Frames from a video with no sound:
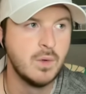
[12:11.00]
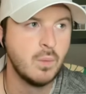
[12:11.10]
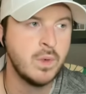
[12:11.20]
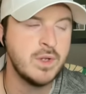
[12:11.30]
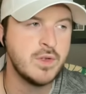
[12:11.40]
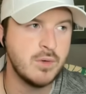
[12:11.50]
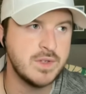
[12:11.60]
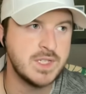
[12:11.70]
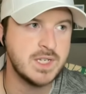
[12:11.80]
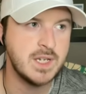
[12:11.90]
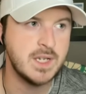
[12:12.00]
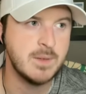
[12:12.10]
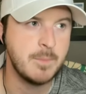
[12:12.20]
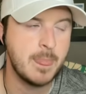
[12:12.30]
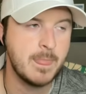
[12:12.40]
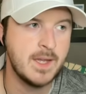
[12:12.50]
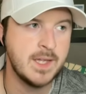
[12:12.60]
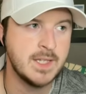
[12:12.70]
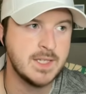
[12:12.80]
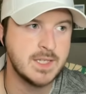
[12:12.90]
What you don't see
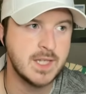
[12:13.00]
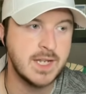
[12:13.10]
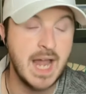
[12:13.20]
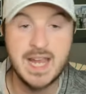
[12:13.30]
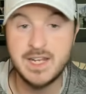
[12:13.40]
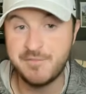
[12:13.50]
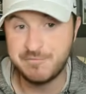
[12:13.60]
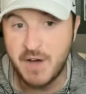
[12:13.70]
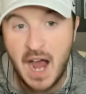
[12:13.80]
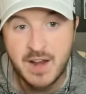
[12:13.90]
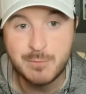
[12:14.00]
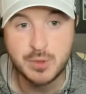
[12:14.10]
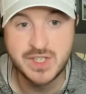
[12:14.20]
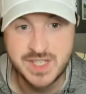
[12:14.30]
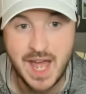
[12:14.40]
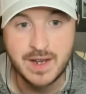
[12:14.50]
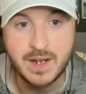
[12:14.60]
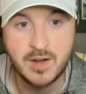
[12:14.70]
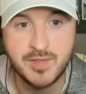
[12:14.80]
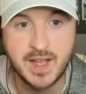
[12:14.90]
is the 95%
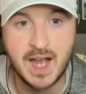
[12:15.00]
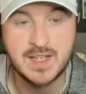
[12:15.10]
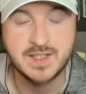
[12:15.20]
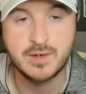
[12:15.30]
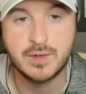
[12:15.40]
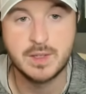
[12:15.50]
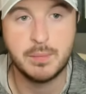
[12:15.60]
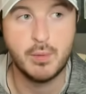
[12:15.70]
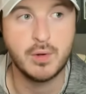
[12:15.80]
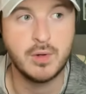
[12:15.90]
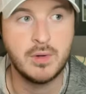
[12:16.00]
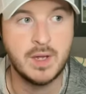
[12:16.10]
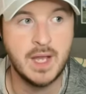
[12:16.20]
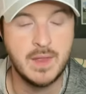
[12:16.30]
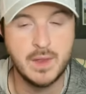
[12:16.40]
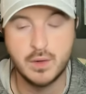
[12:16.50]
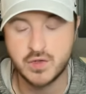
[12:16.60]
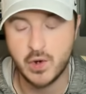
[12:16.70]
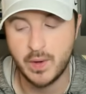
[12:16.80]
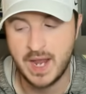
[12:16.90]
of the guys that are in the portal and
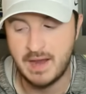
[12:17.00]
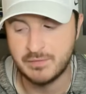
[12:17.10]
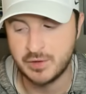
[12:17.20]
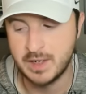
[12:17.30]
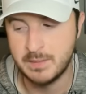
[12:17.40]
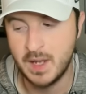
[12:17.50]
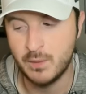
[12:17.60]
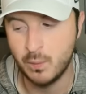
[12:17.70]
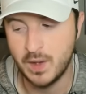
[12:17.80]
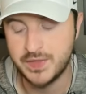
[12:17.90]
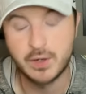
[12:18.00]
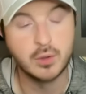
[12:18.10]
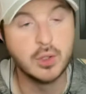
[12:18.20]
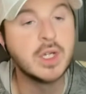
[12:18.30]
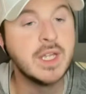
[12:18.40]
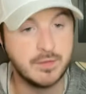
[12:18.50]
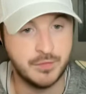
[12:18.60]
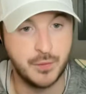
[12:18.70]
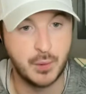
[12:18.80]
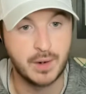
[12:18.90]
those going after him and what they're looking
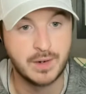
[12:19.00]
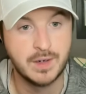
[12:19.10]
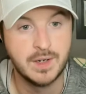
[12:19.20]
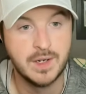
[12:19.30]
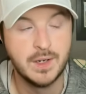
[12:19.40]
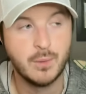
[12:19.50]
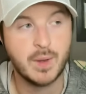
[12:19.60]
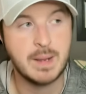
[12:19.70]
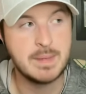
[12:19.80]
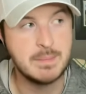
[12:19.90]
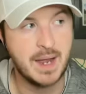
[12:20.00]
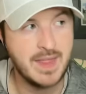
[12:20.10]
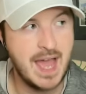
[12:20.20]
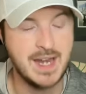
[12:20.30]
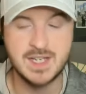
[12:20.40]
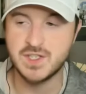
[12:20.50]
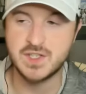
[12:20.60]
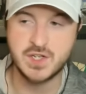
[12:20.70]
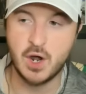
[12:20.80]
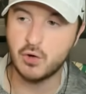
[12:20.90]
for. What I mean by that is
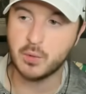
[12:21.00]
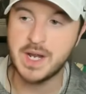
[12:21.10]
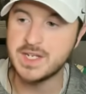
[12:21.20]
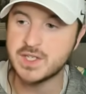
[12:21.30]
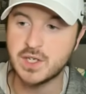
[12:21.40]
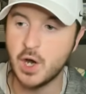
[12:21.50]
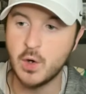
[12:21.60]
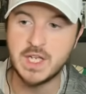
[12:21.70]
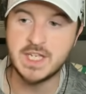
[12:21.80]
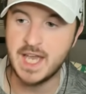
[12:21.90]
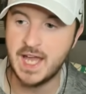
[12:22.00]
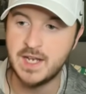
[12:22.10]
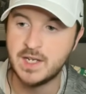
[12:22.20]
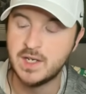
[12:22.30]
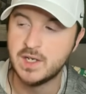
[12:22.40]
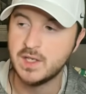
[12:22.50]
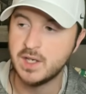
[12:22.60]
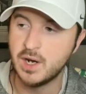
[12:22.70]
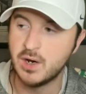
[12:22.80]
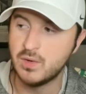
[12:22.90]
it's all great to go and get,
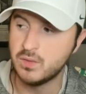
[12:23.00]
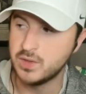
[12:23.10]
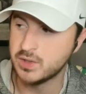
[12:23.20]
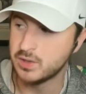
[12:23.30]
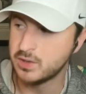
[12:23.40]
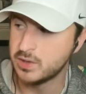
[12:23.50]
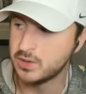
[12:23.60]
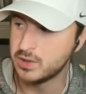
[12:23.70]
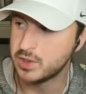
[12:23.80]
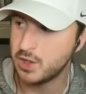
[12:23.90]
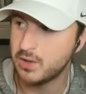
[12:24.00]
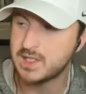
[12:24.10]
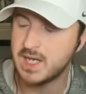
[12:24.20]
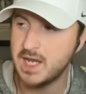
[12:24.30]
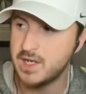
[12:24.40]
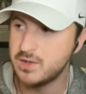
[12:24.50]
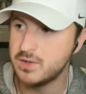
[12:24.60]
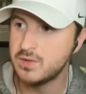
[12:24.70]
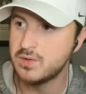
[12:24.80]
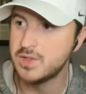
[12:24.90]
you know, your Jonas
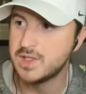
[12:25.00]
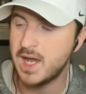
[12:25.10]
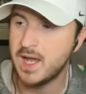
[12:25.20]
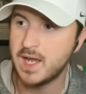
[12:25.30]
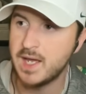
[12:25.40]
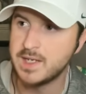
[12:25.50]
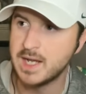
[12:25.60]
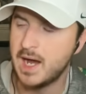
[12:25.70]
Adus and